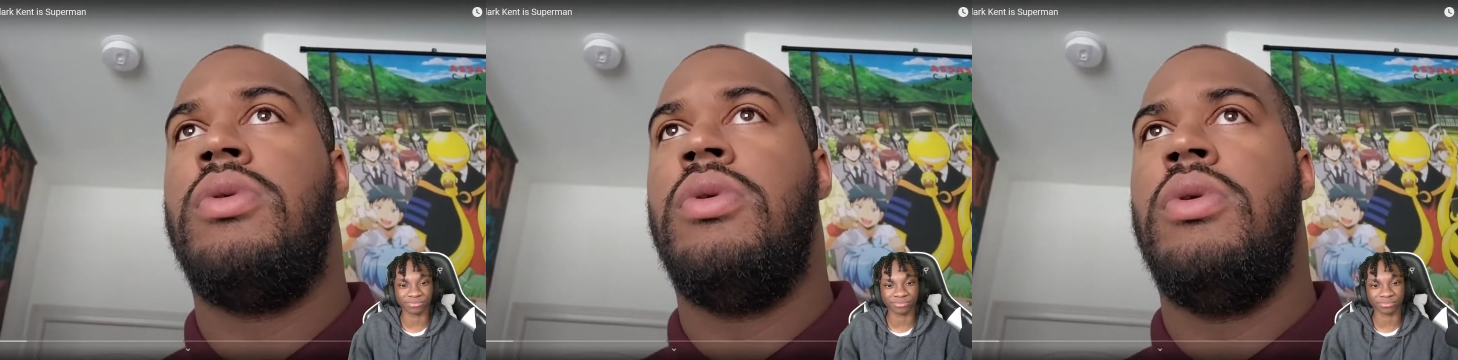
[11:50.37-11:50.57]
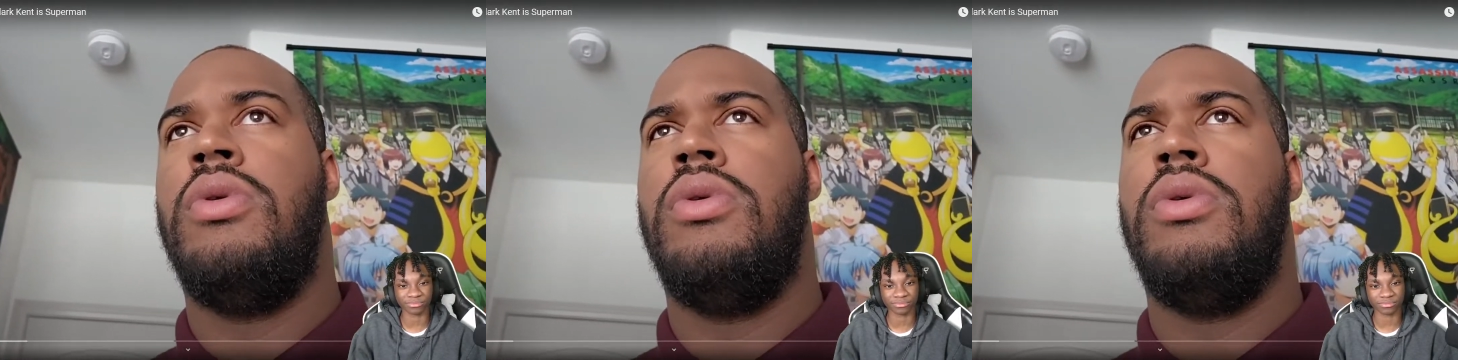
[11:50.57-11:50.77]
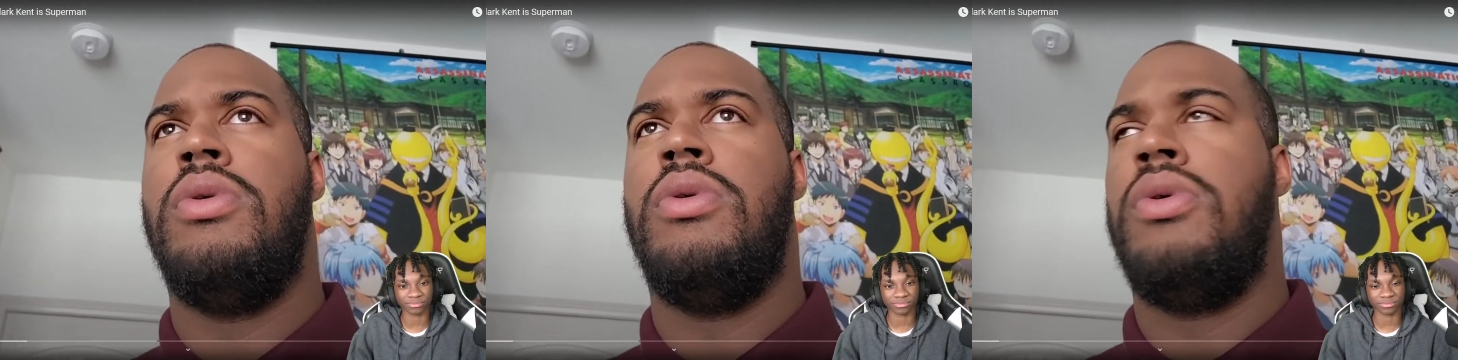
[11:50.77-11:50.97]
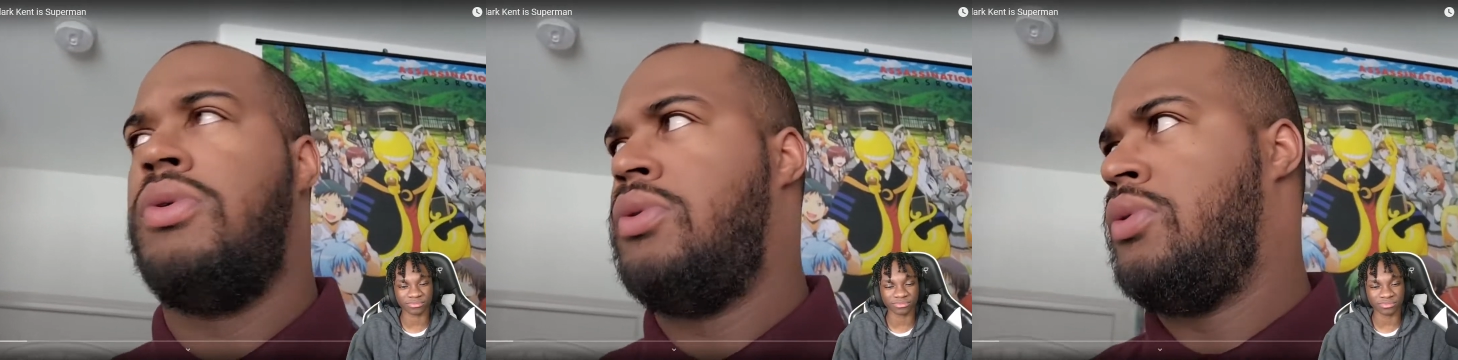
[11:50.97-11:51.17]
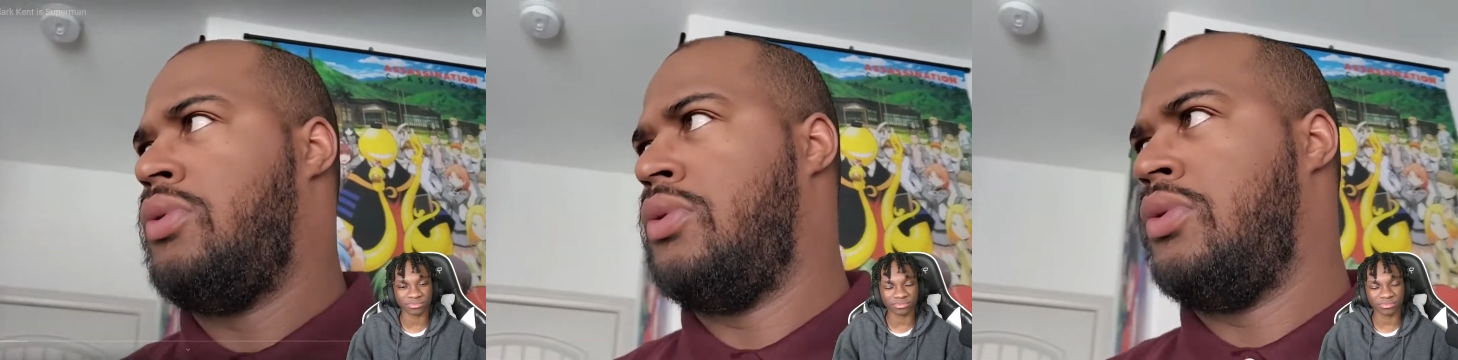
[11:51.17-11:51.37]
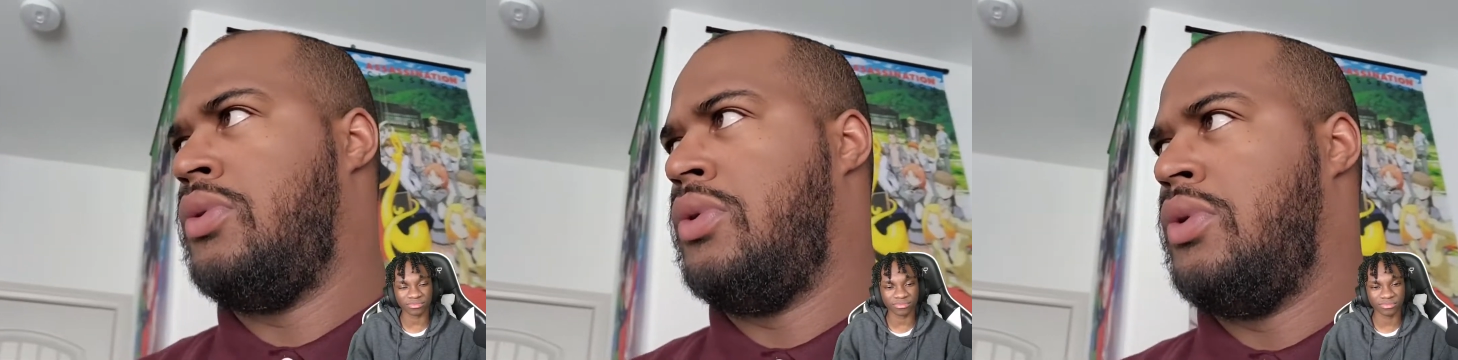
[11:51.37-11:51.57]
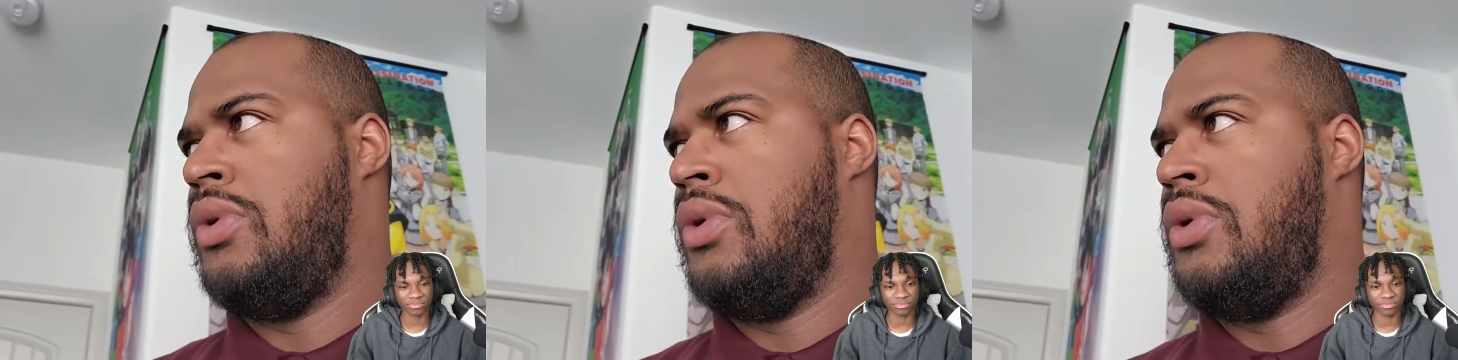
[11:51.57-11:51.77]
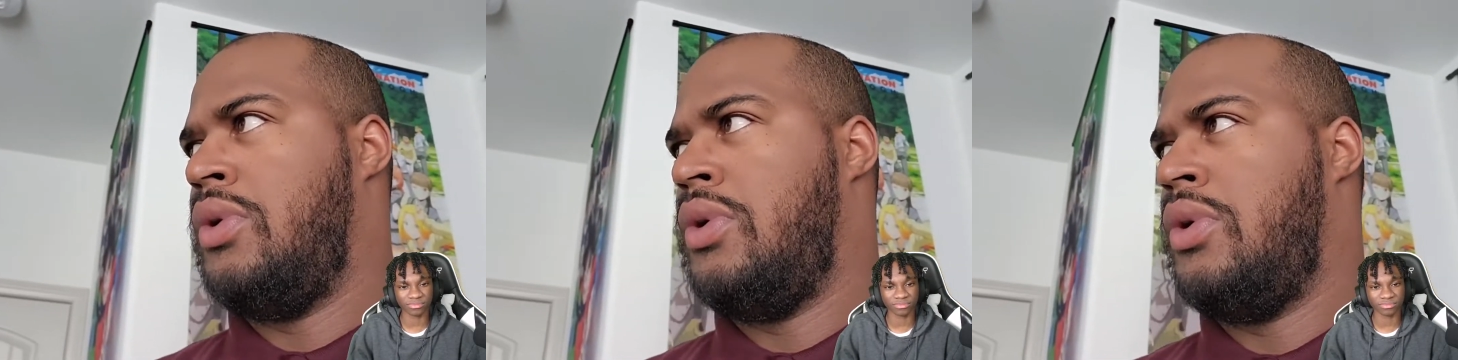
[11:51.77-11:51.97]

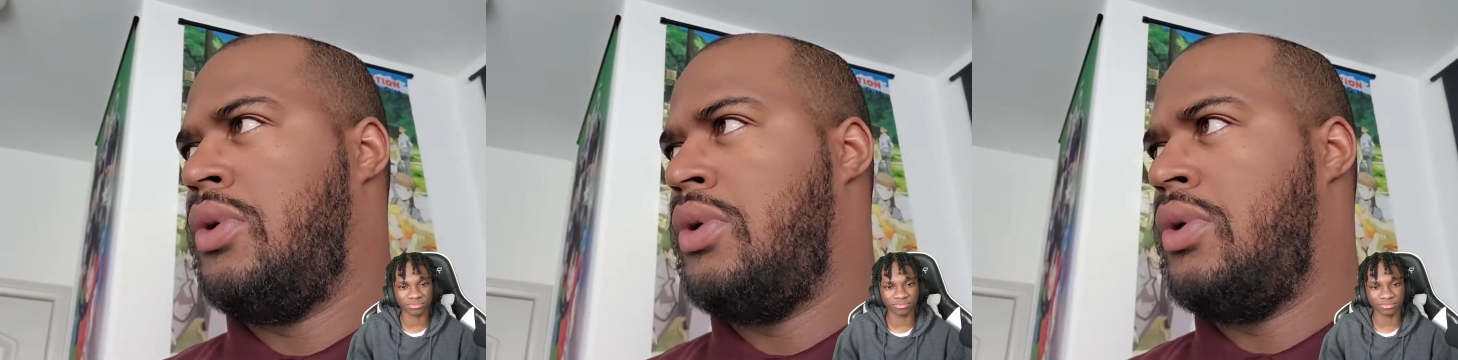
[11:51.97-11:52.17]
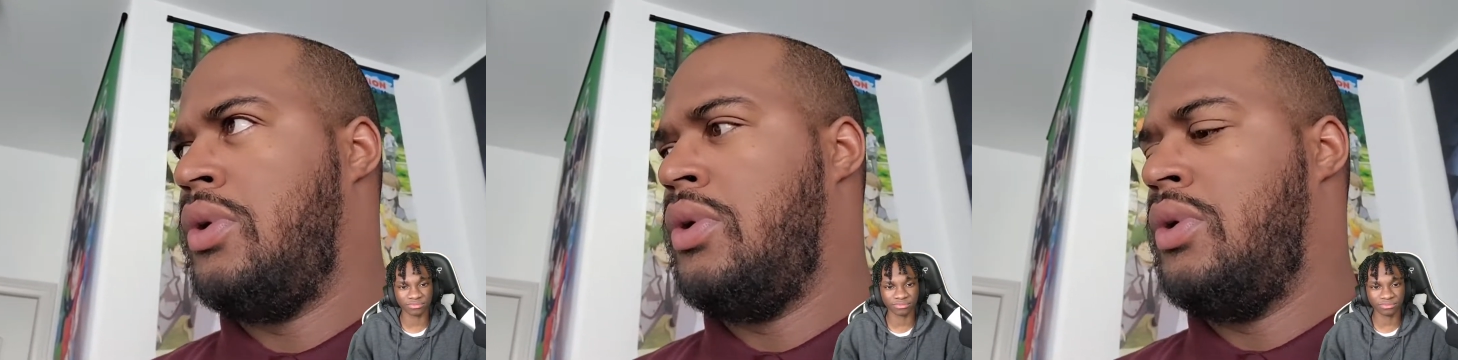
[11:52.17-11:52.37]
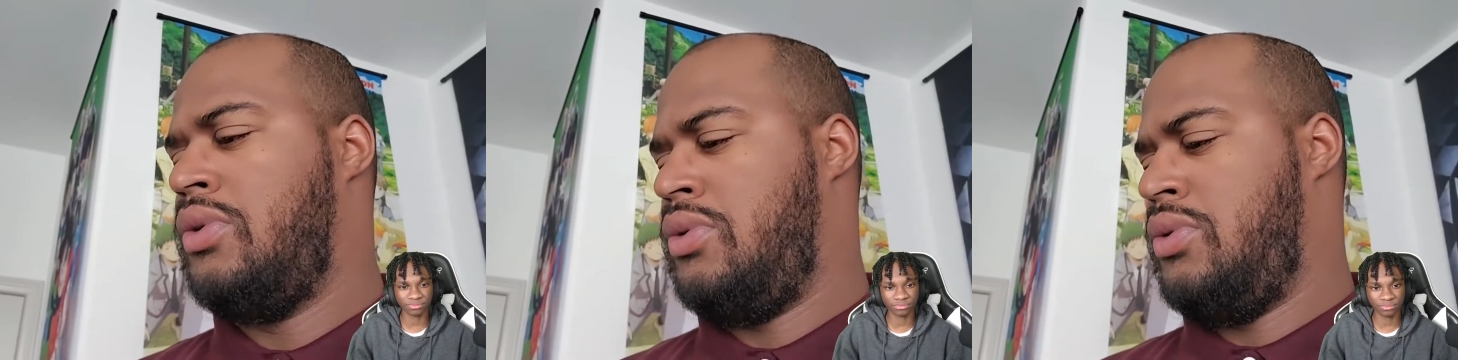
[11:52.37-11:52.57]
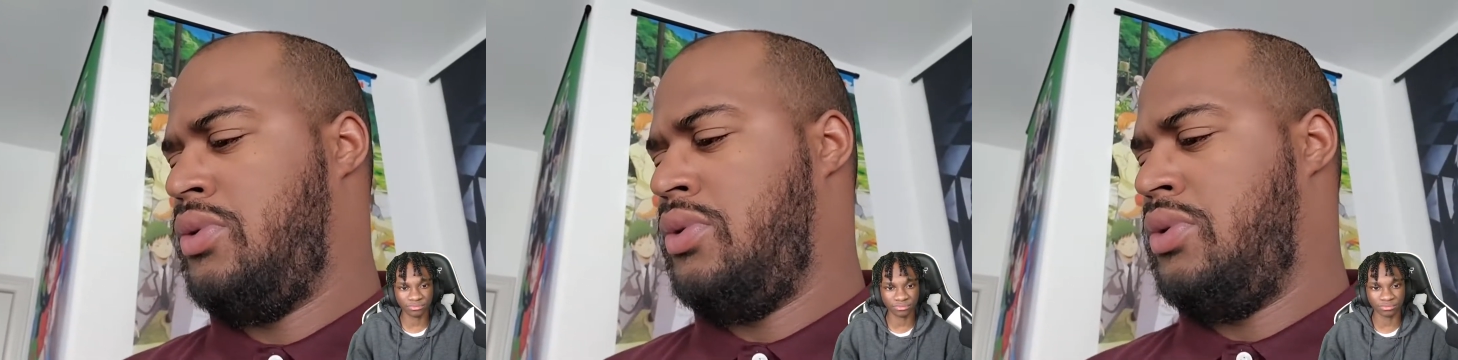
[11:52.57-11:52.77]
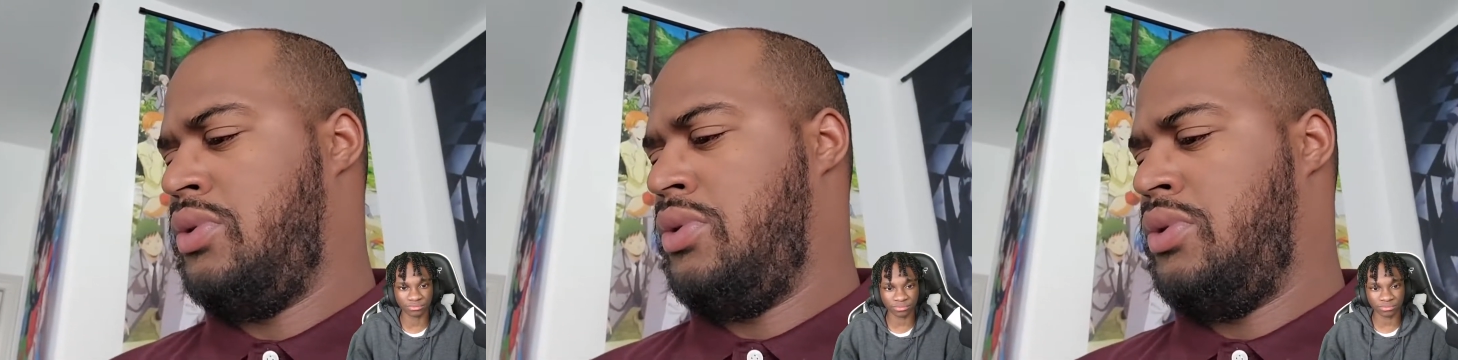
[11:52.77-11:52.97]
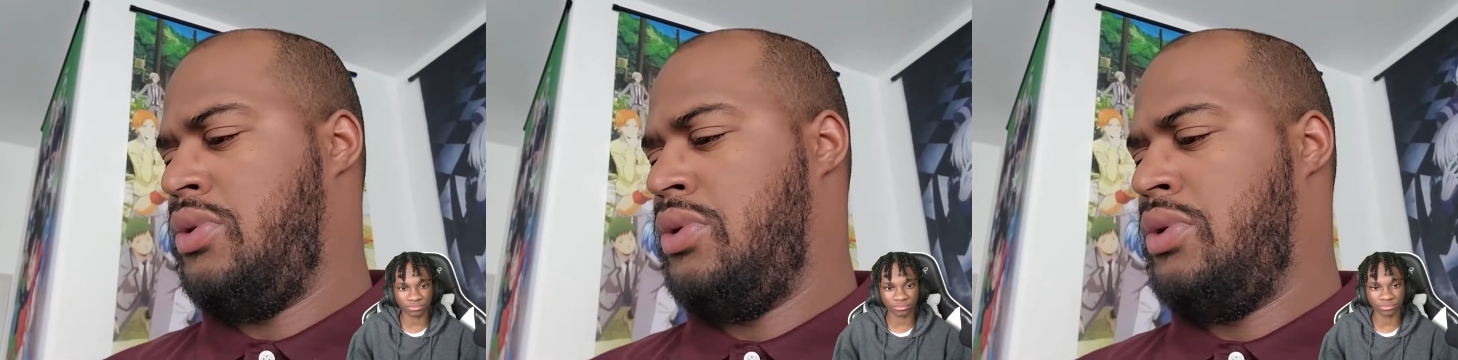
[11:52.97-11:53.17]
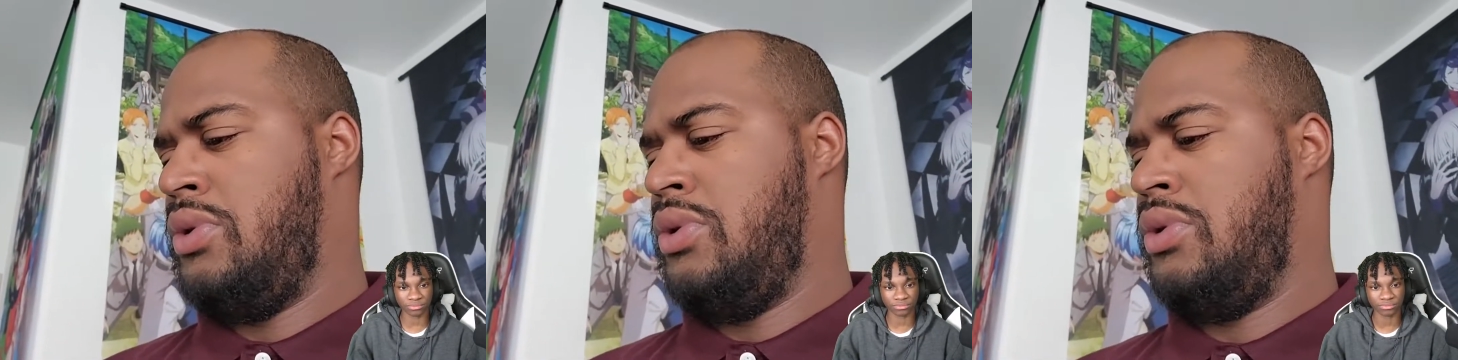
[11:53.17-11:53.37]
(silence)